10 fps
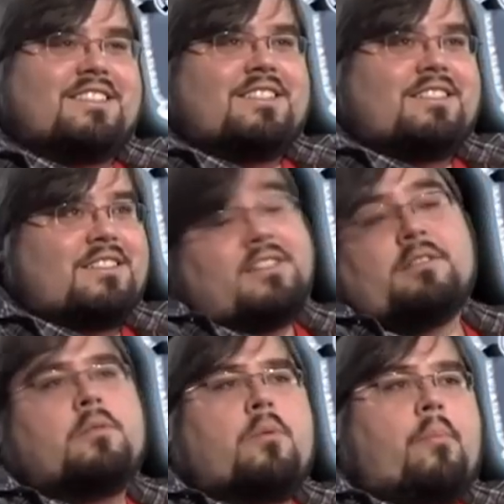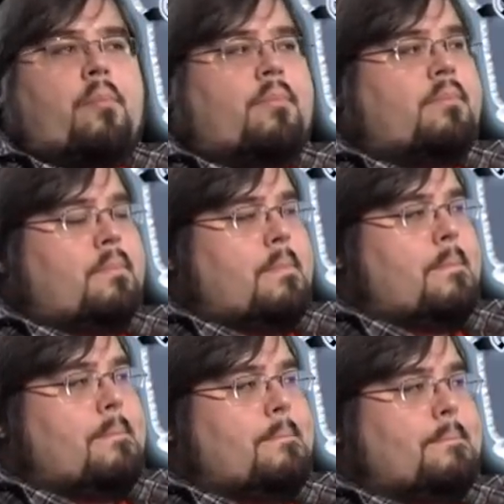
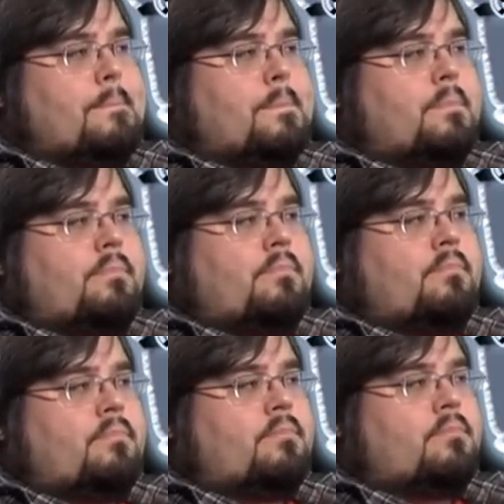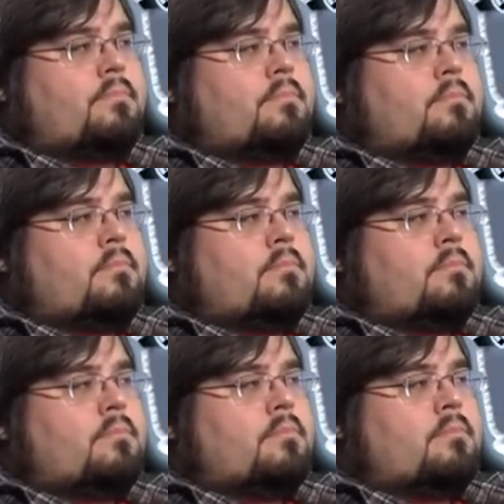
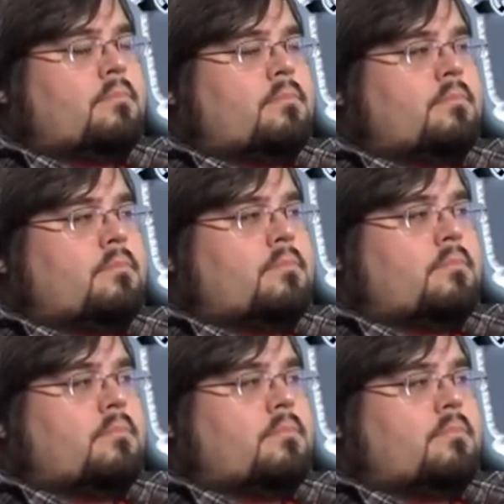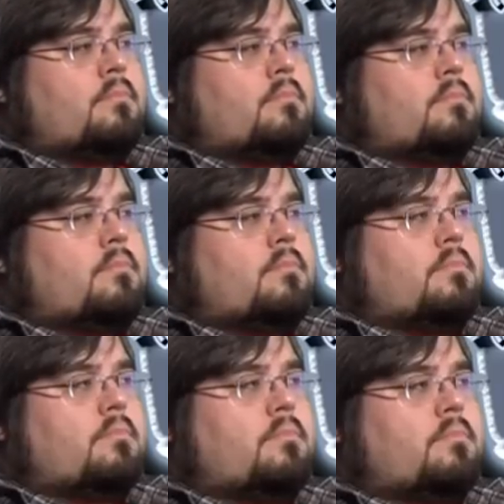
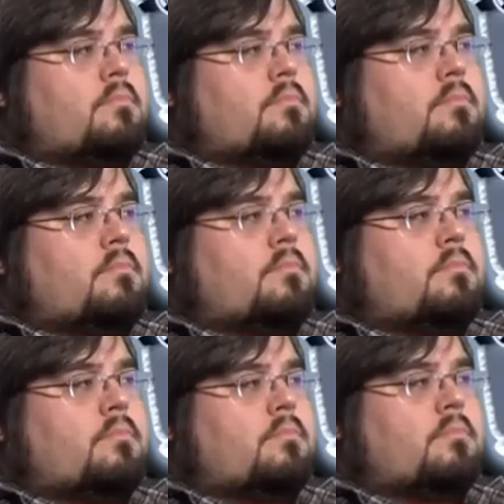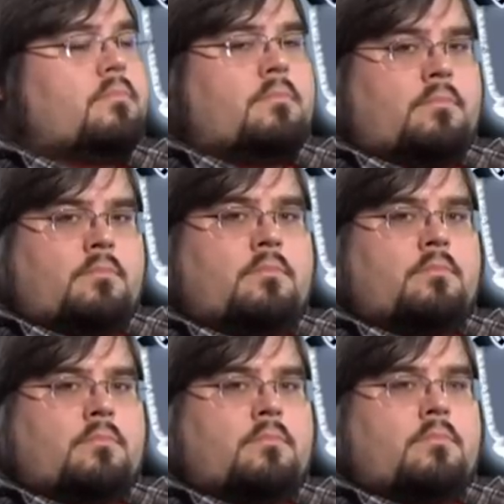
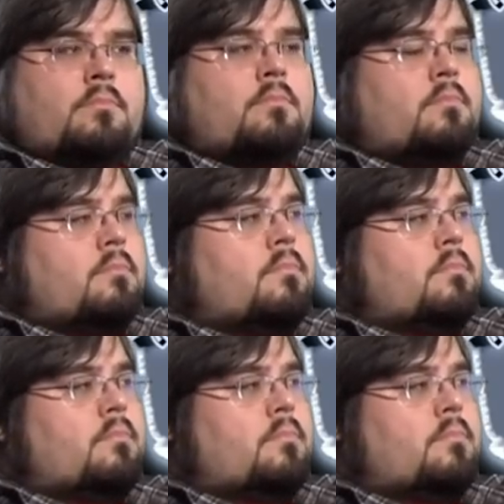The person shown says nothing.